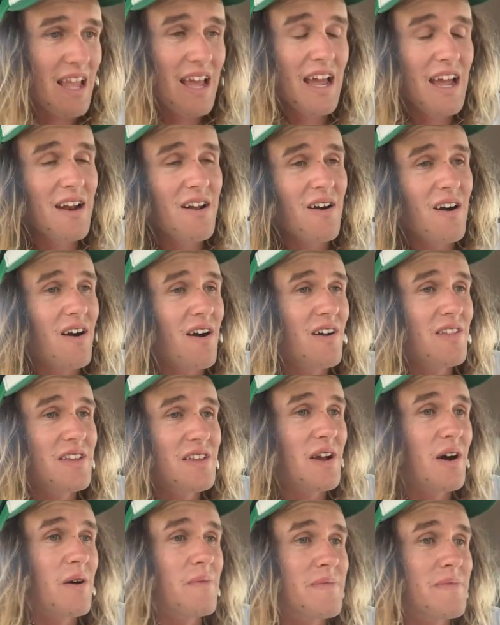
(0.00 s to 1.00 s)
and I
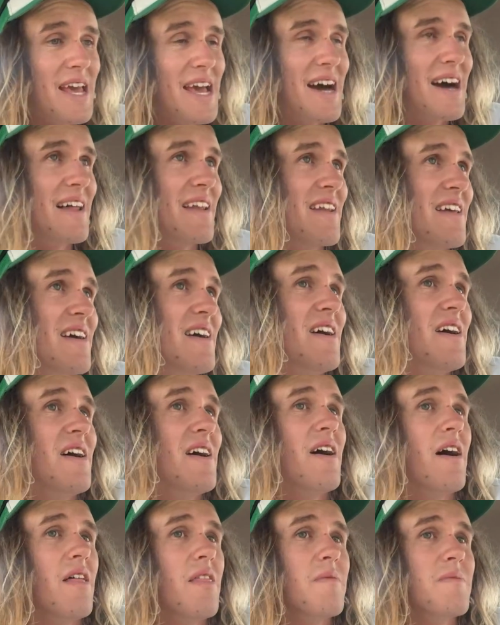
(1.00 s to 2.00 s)
only hopped out
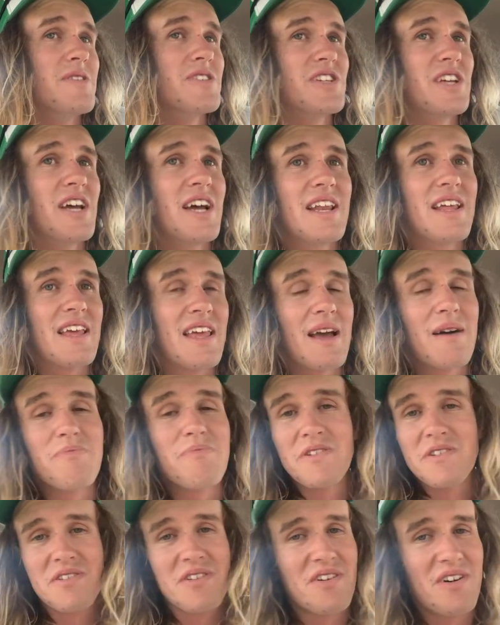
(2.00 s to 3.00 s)
of the machine a
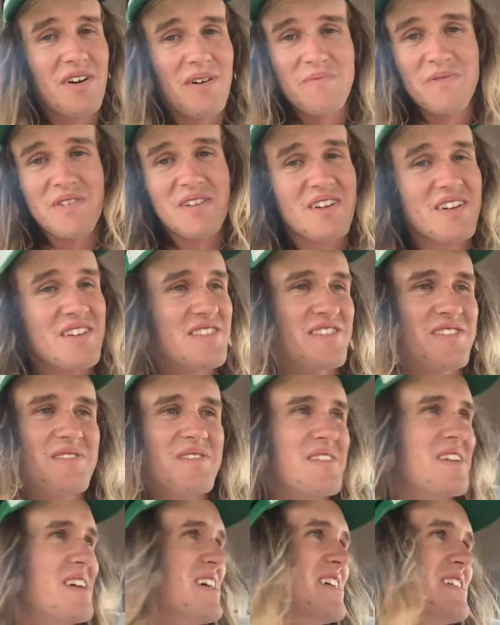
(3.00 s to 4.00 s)
couple of times and I
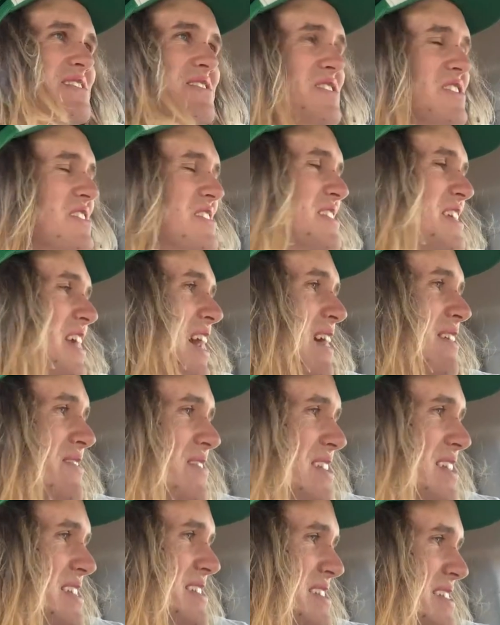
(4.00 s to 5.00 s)
was just
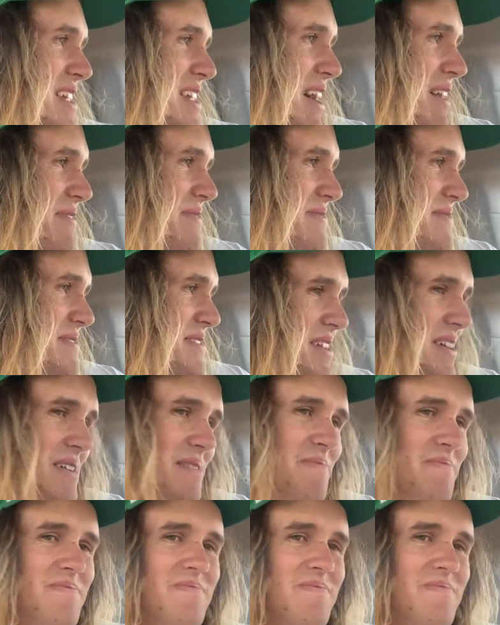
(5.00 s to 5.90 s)
covered in stuff. So